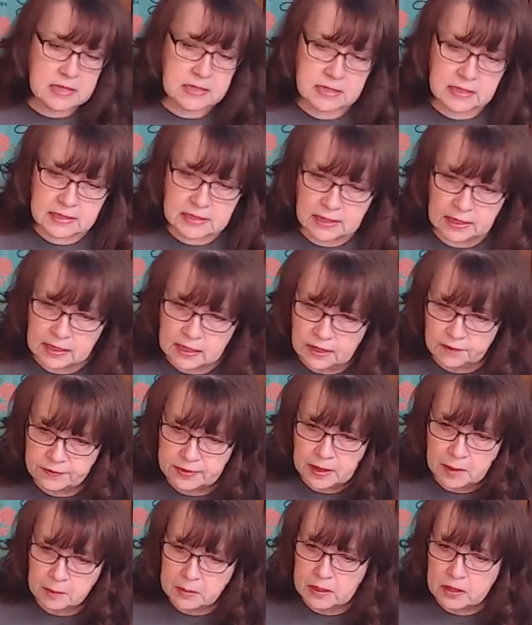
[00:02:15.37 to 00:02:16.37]
to take off
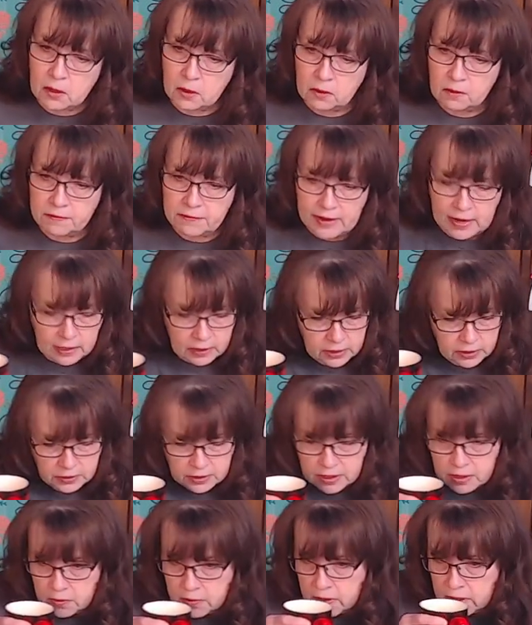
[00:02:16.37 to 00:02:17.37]
that big old fat
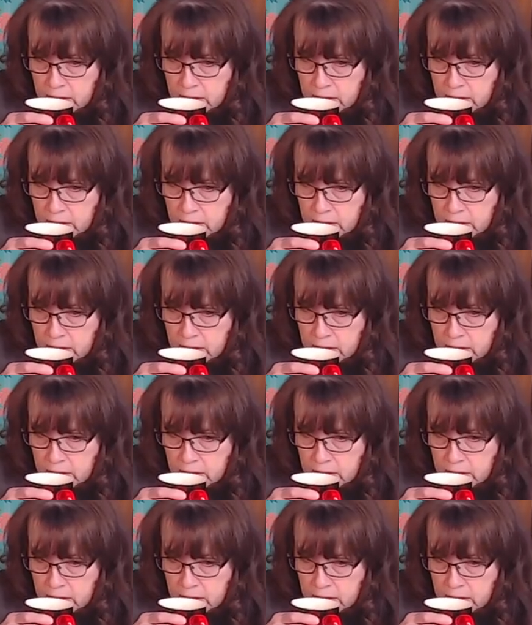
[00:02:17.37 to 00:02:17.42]
logo.